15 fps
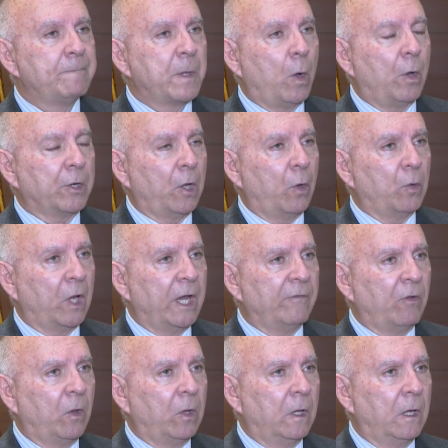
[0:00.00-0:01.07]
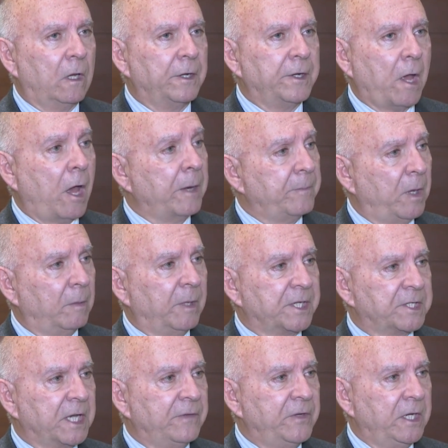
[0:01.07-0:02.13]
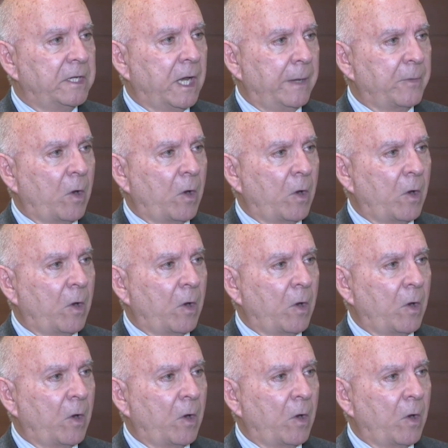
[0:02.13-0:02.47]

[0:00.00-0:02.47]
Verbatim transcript: on low level, uh, non public safety type